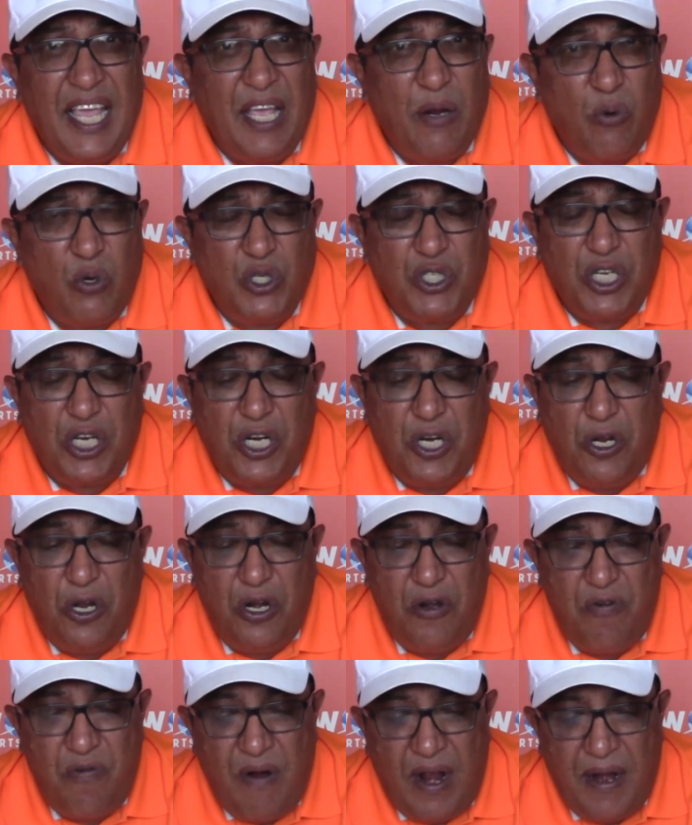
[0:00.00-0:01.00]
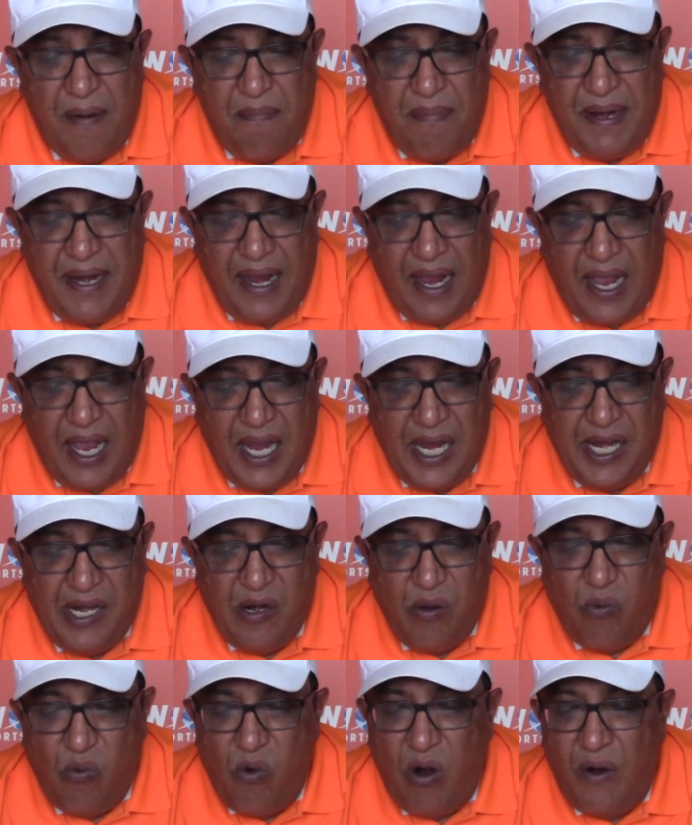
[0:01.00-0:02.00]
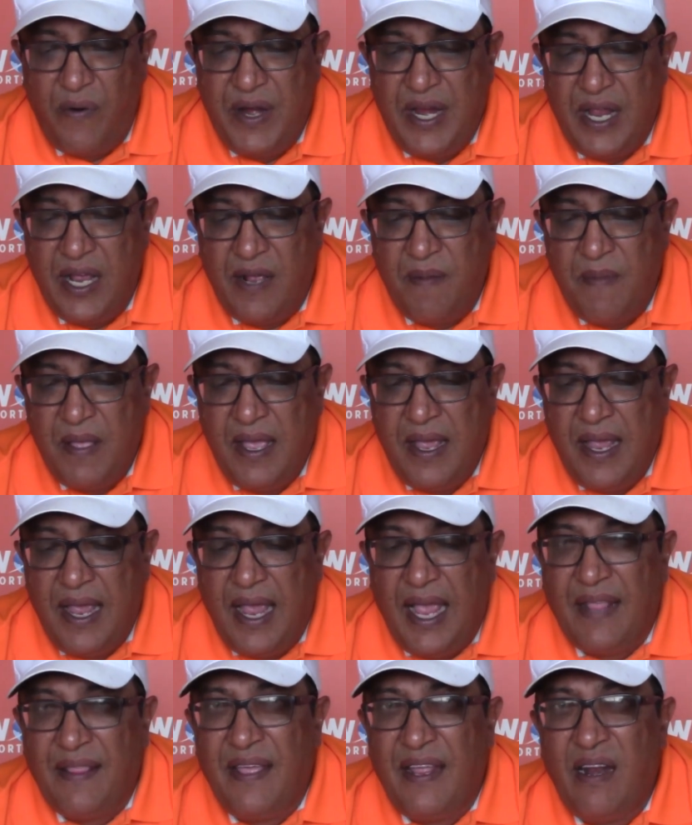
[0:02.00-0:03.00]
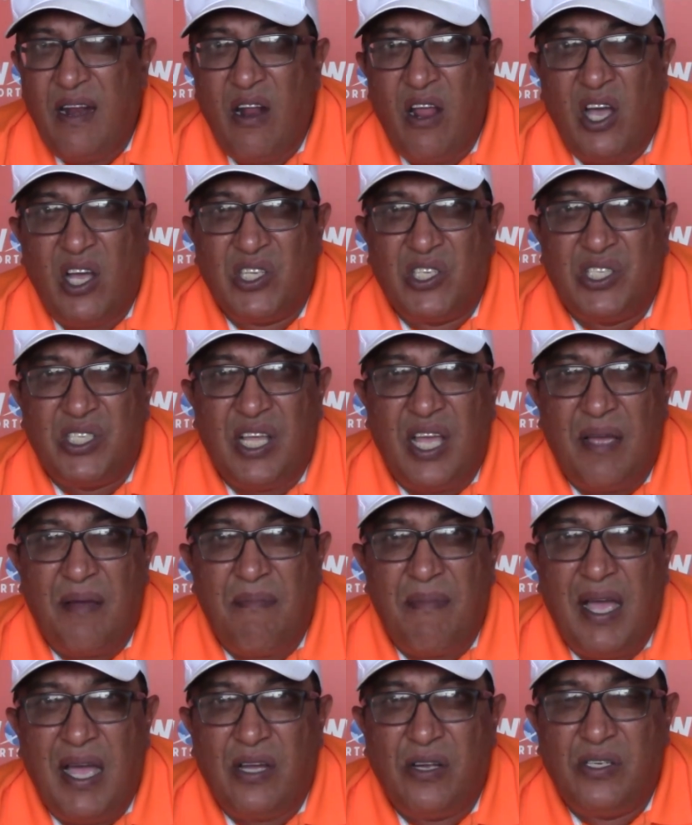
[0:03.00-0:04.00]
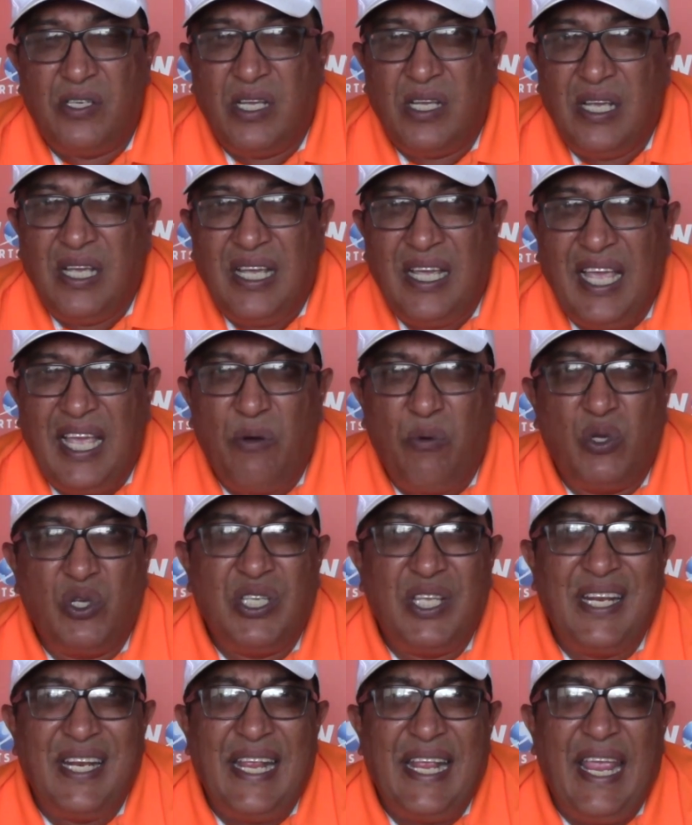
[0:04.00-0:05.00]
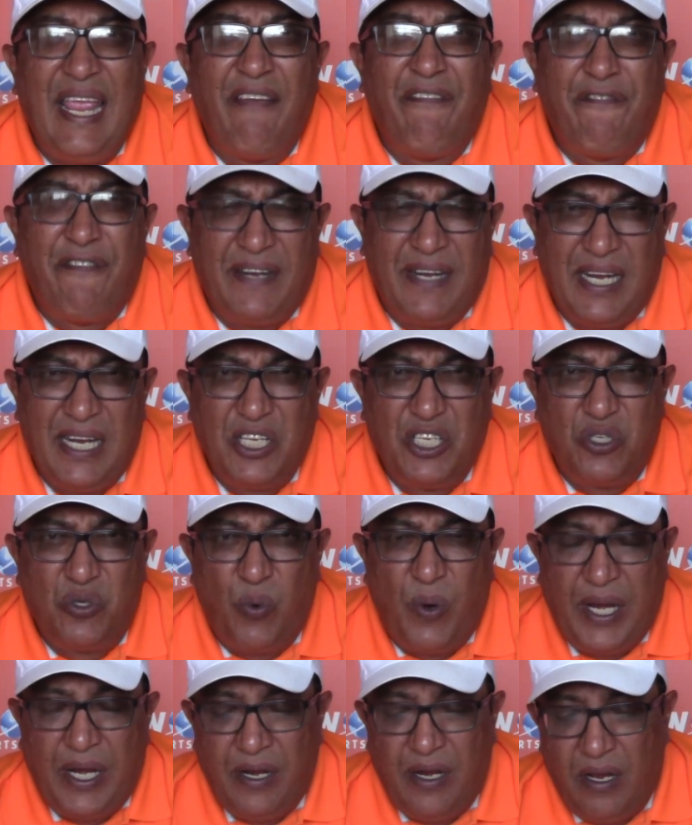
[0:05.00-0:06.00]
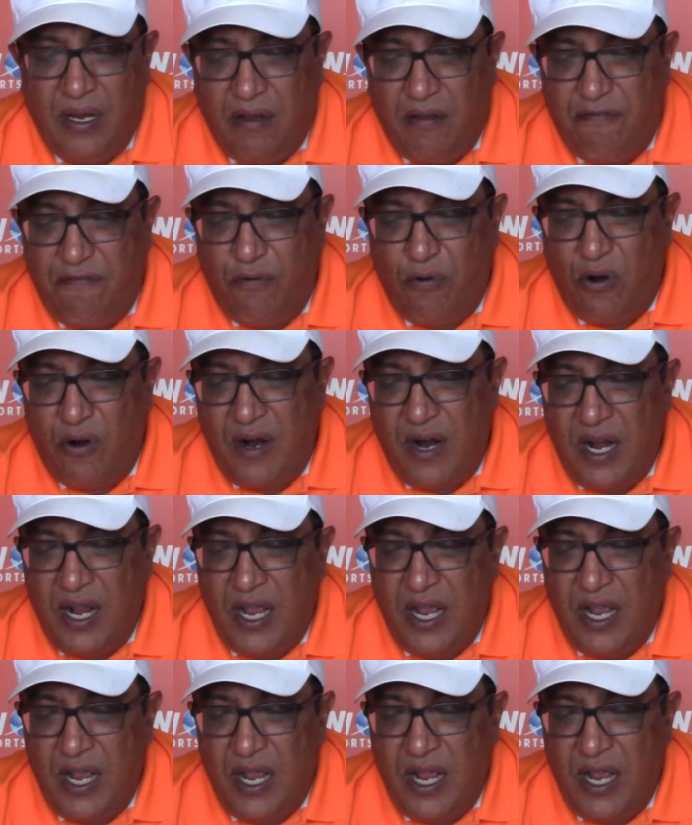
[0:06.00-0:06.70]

It was a good run behind Warrior, and then last time out, it was an effortless win for